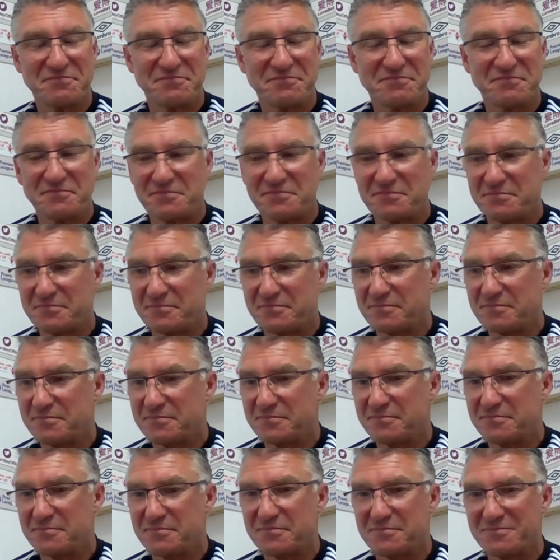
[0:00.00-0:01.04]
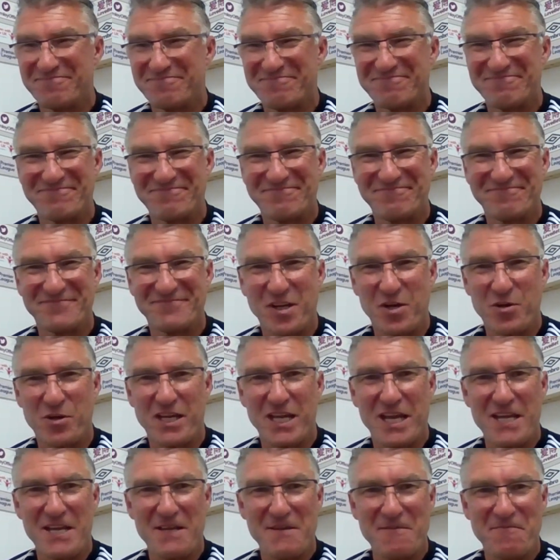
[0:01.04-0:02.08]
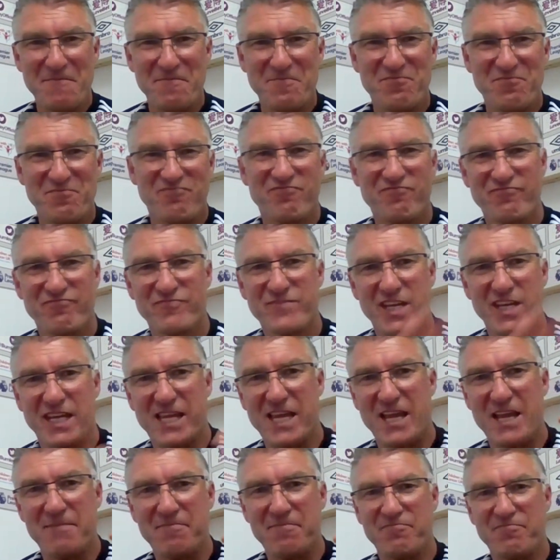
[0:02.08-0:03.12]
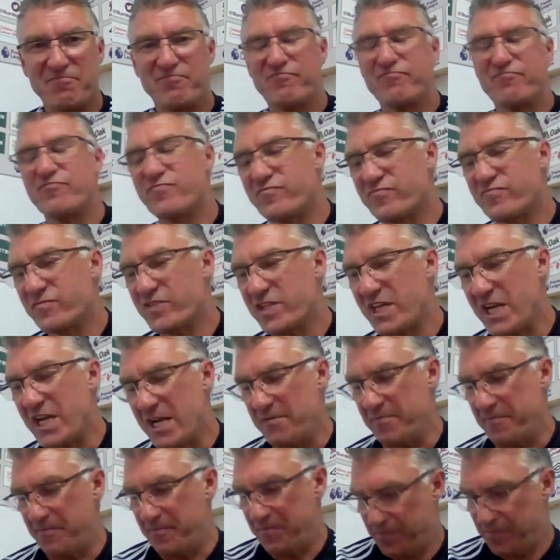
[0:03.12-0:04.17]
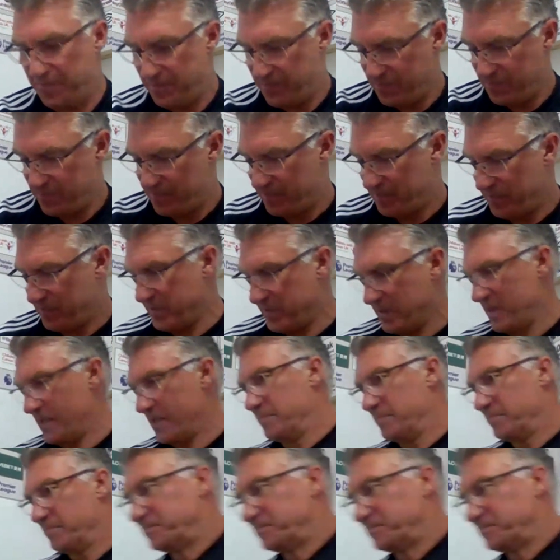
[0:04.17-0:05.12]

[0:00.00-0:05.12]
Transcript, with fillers: All right, guys. Okay. Thanks a lot. Take care. Cheers. See you now. Bye.